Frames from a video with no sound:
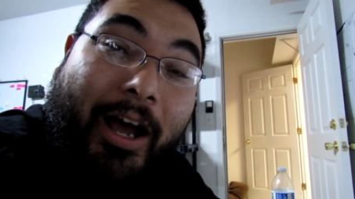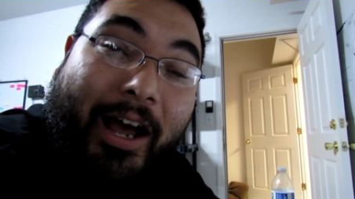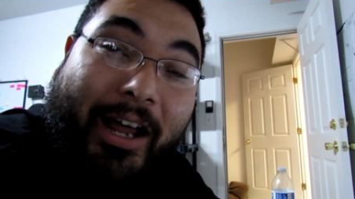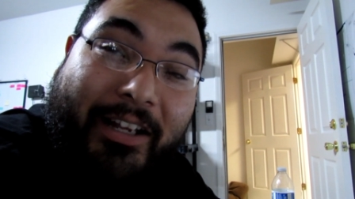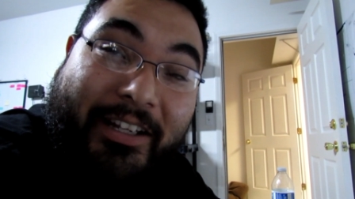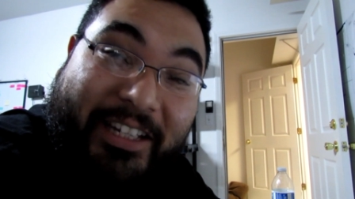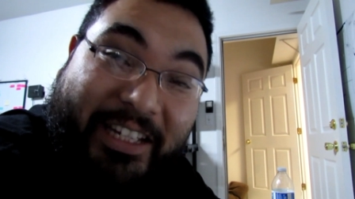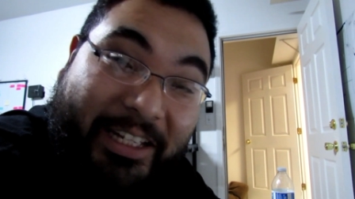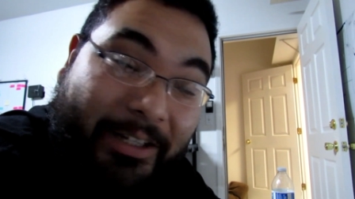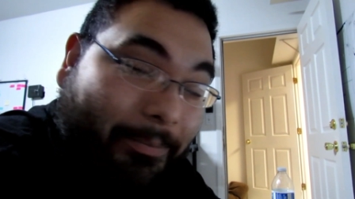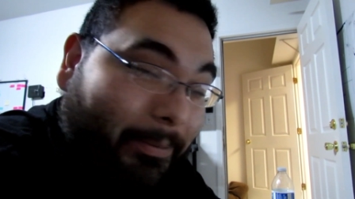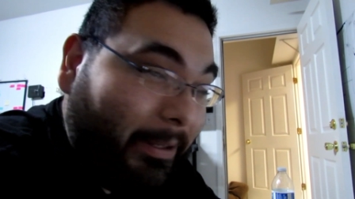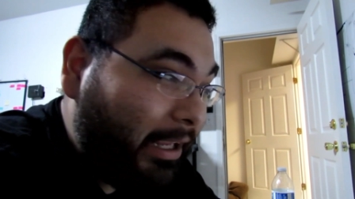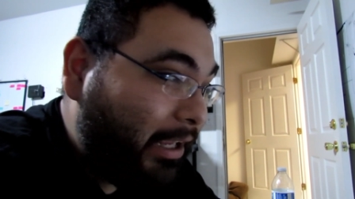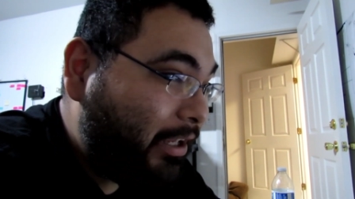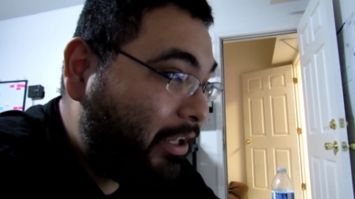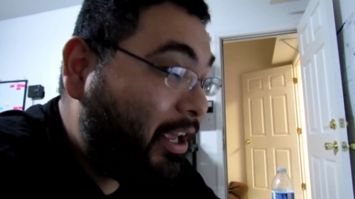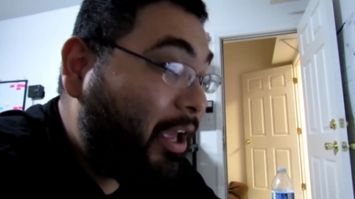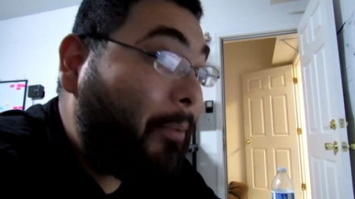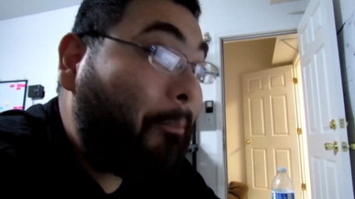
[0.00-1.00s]
on
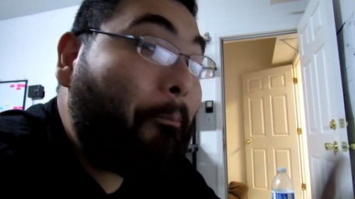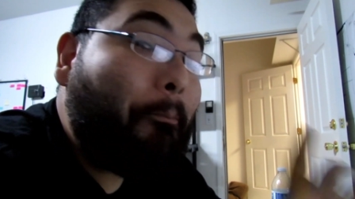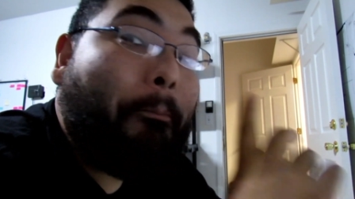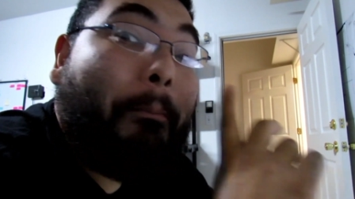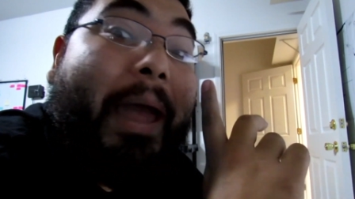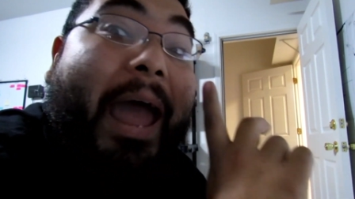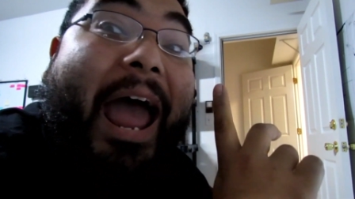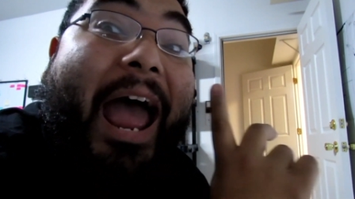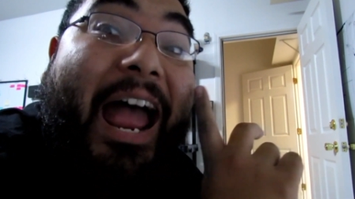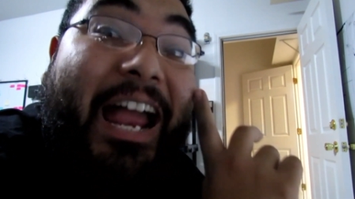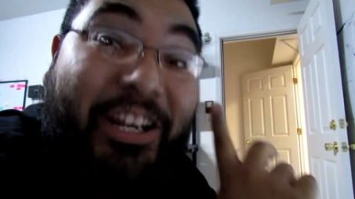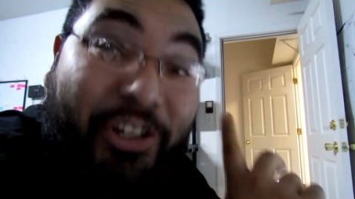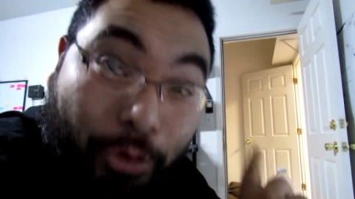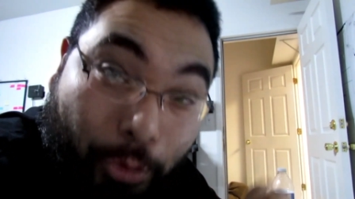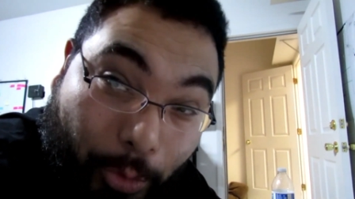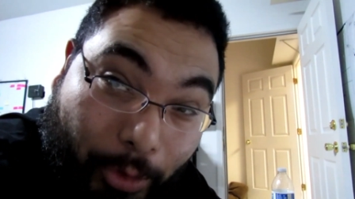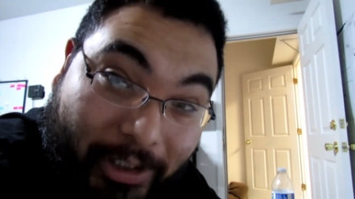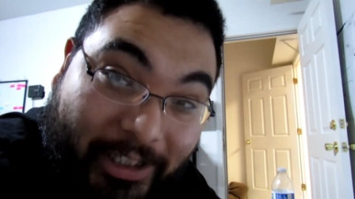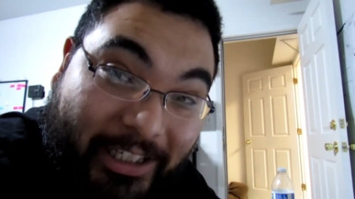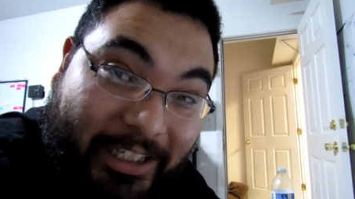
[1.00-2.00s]
eBay
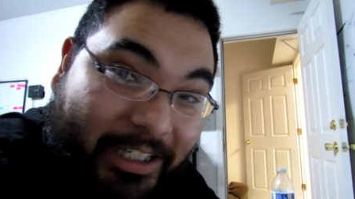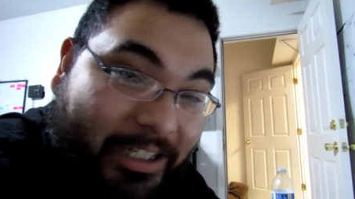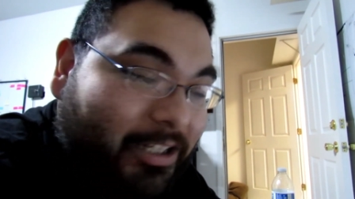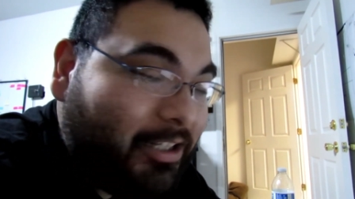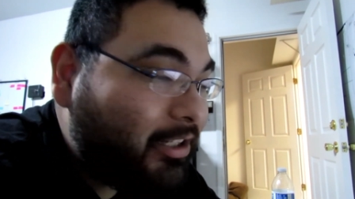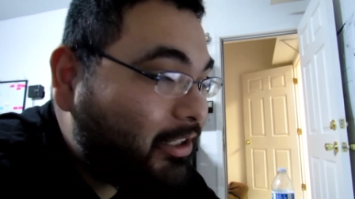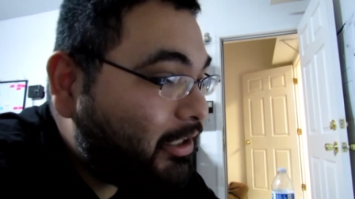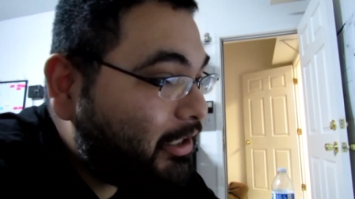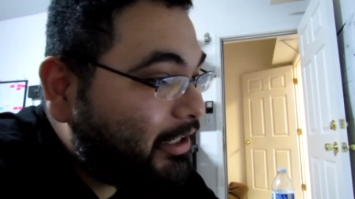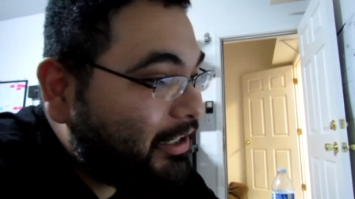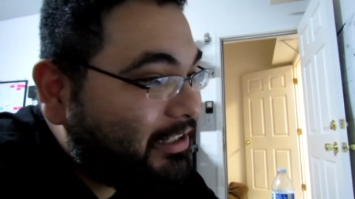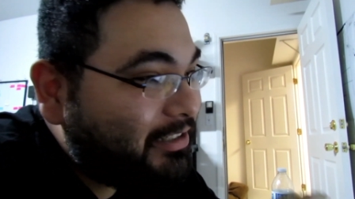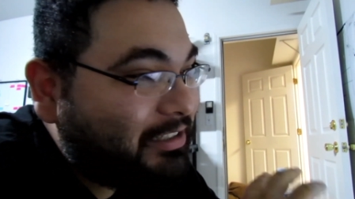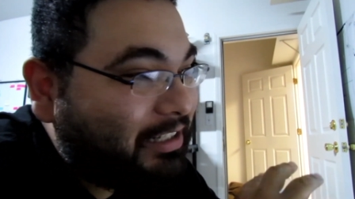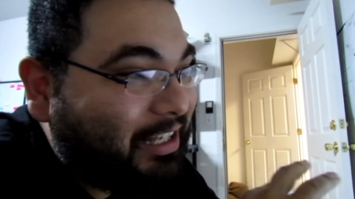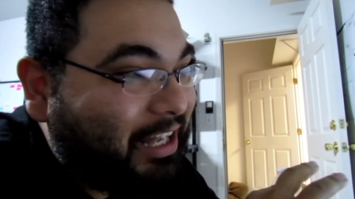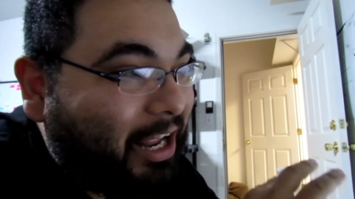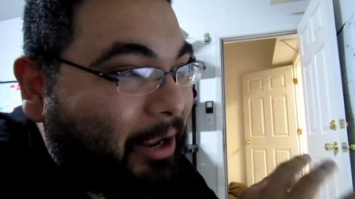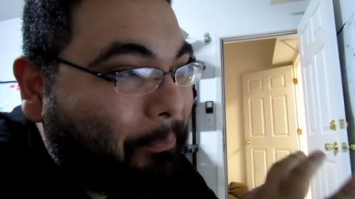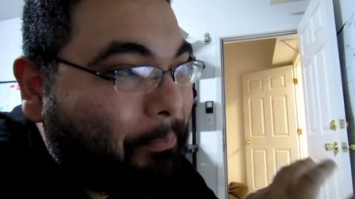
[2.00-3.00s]
manually. Because a
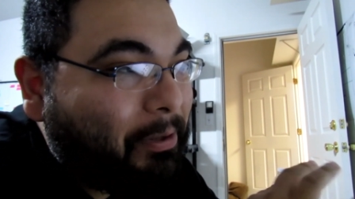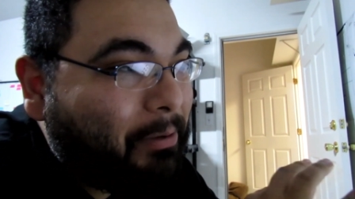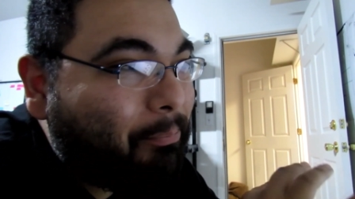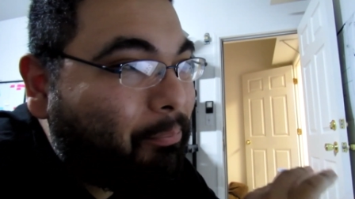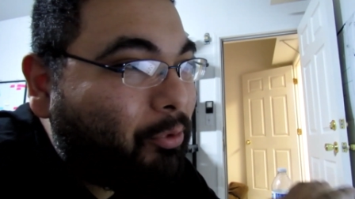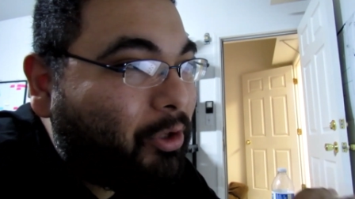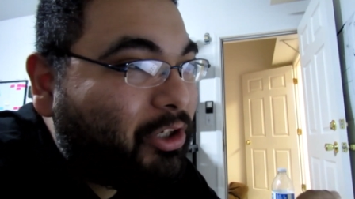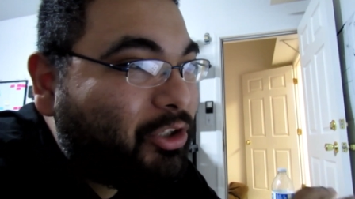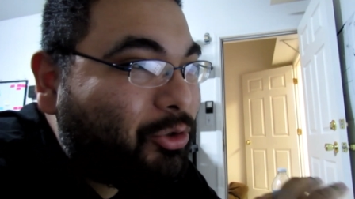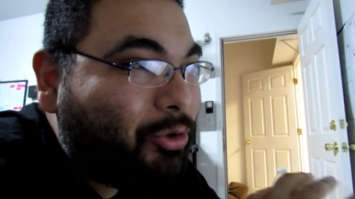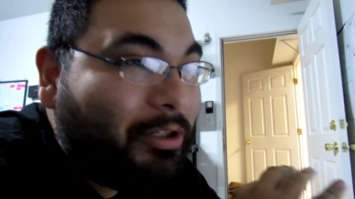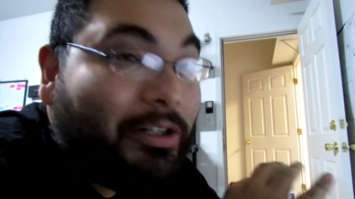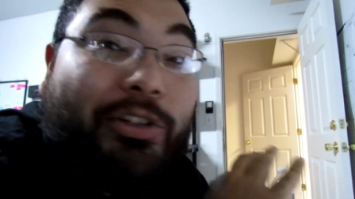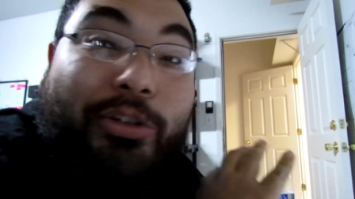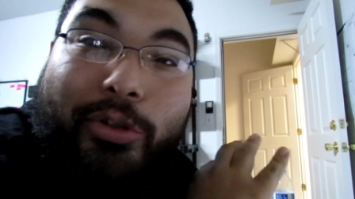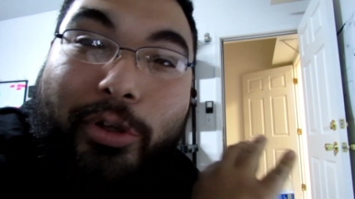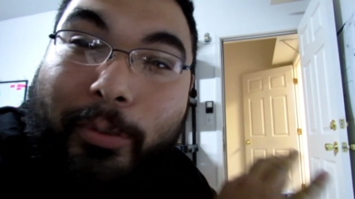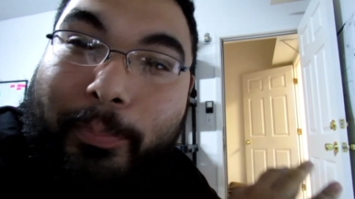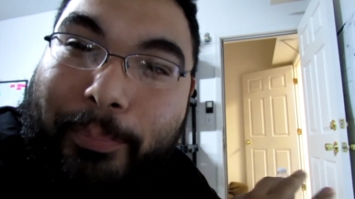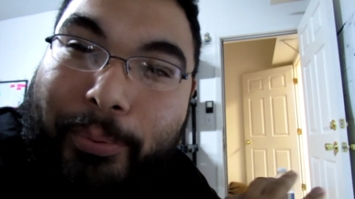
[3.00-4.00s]
lot of people are doing it
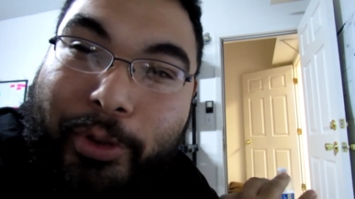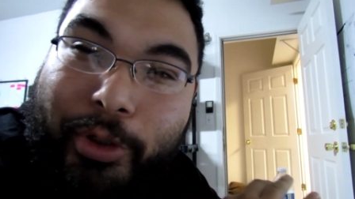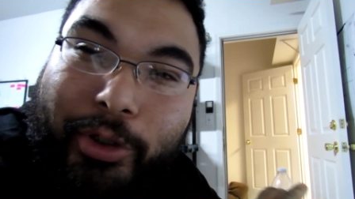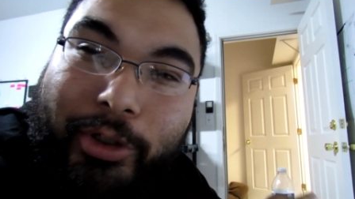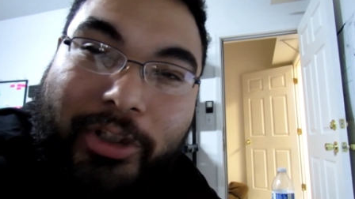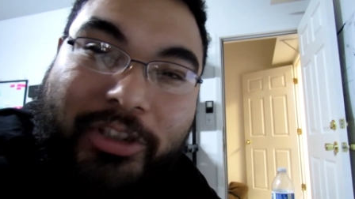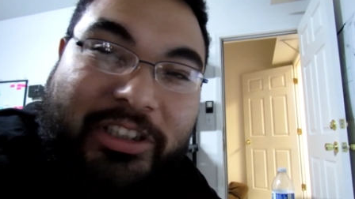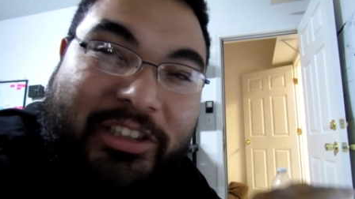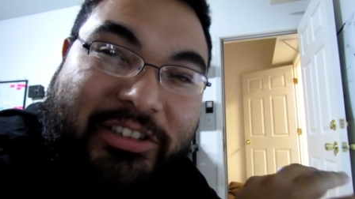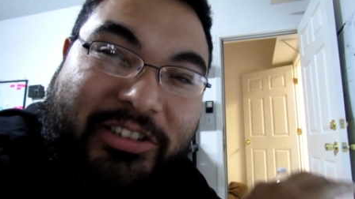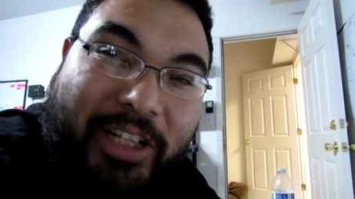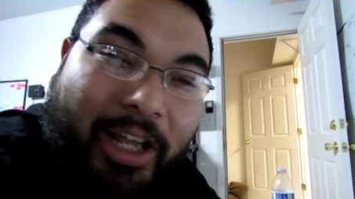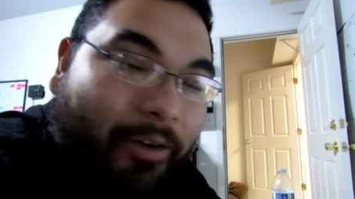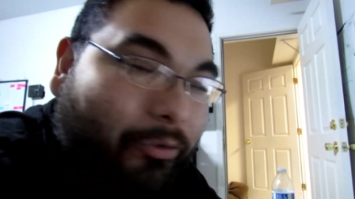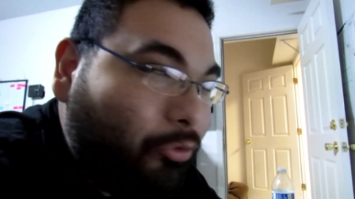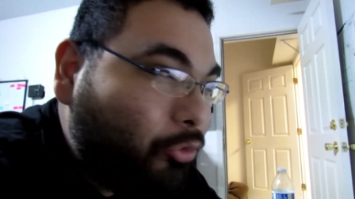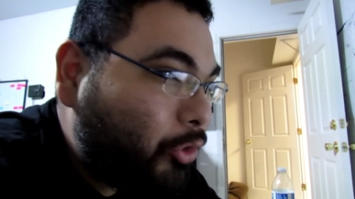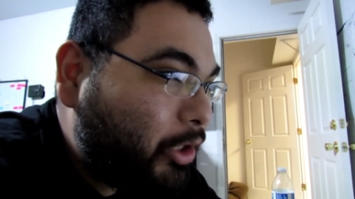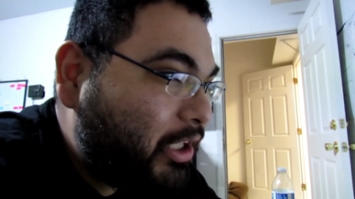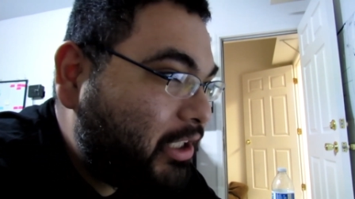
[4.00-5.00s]
to computers and
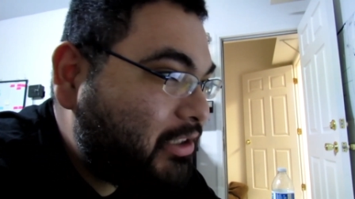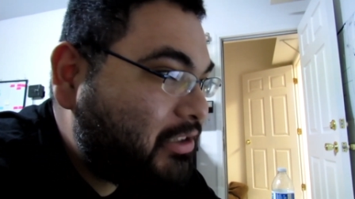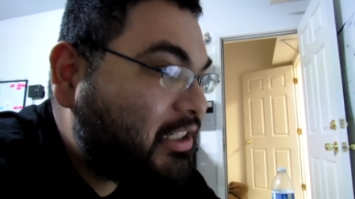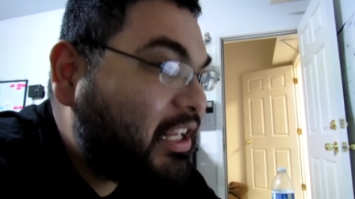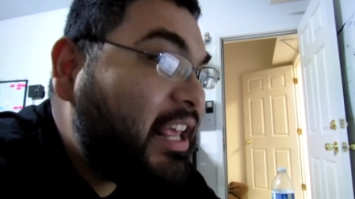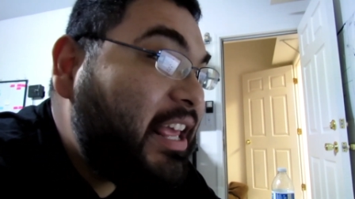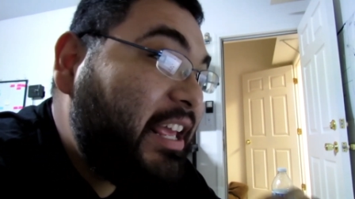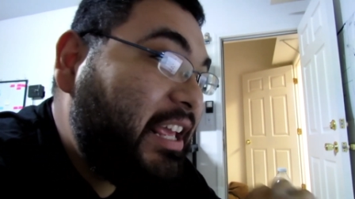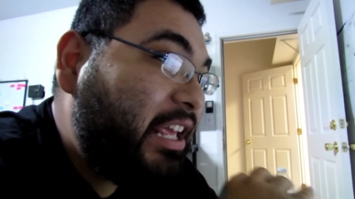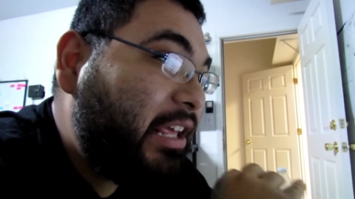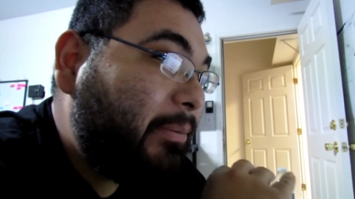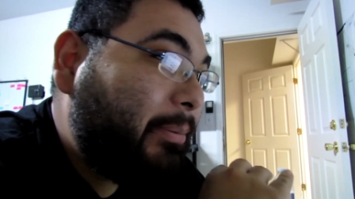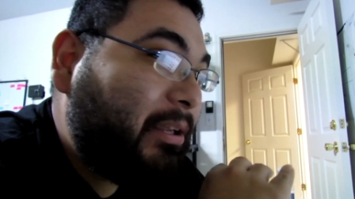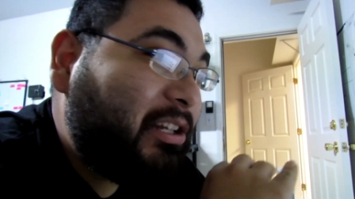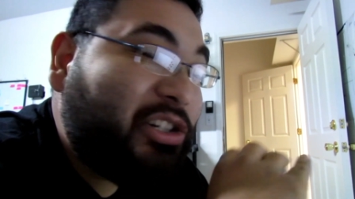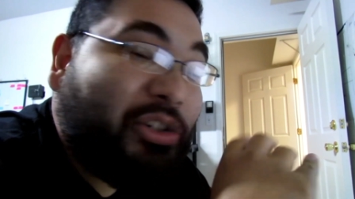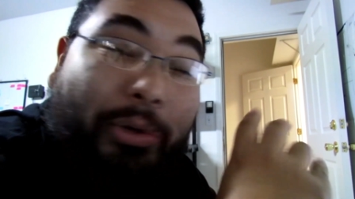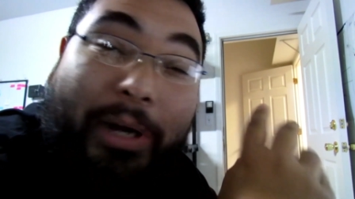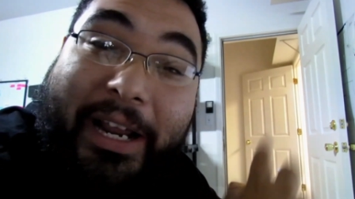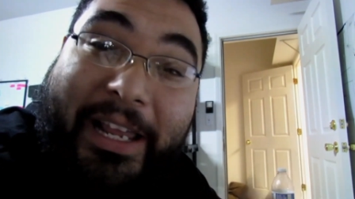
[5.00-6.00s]
softwares.
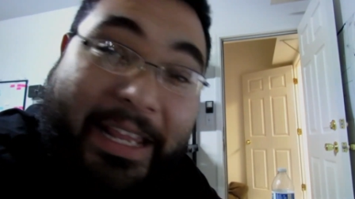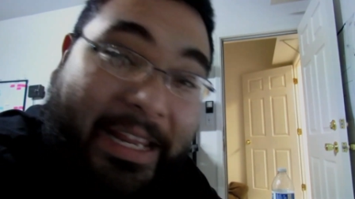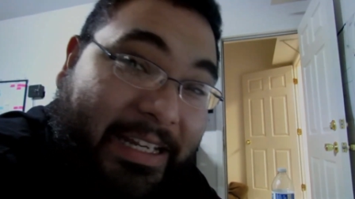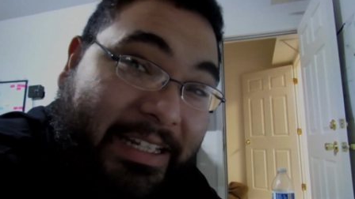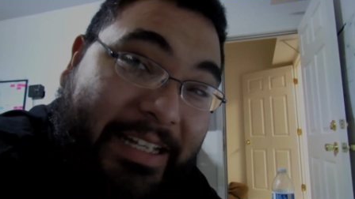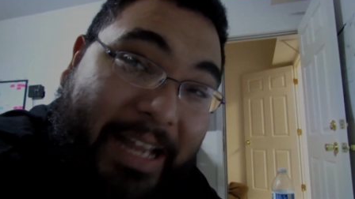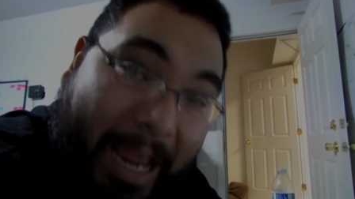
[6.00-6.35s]
eBay's cracking